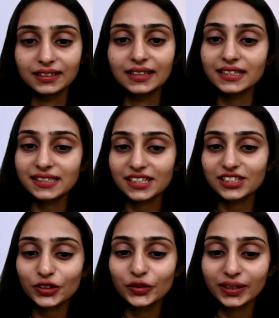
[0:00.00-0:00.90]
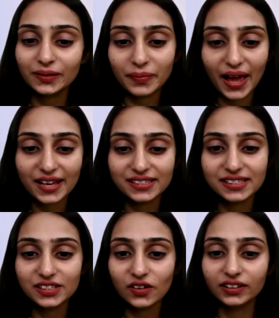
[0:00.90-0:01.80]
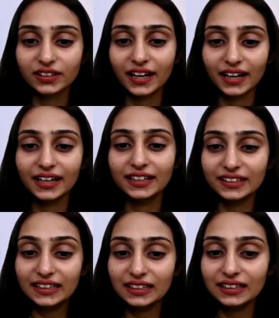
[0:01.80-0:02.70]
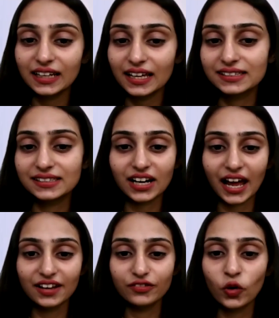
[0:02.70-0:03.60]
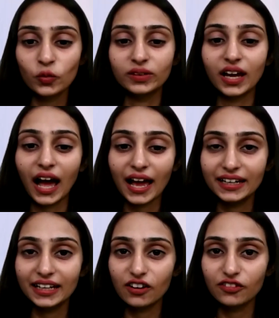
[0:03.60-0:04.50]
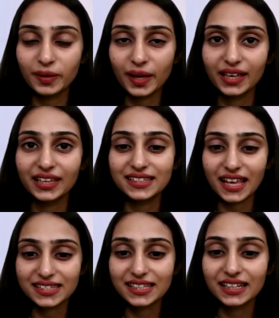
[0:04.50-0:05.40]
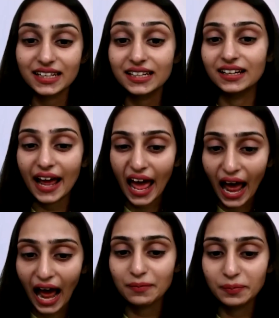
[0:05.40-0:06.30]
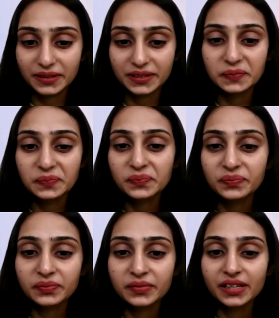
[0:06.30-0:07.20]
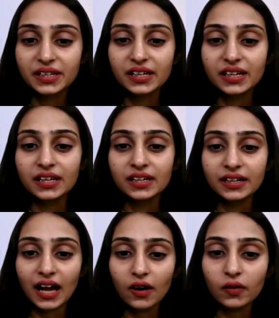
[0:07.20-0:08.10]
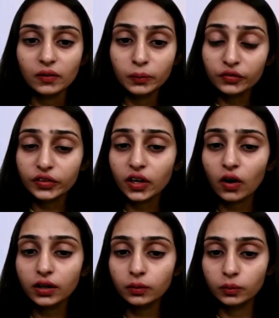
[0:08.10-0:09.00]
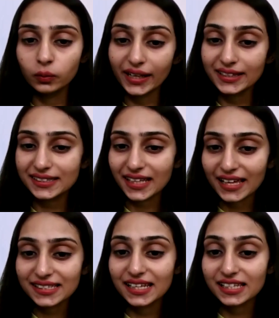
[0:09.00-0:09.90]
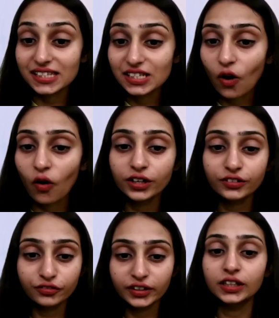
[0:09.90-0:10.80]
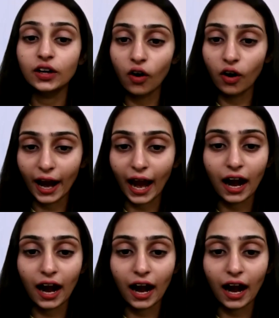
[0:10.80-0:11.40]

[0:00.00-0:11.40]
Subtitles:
That's such a good comparison, Doctor, and it really does drive home the idea of making sunscreen a habit. Now, moving on, one size does not fit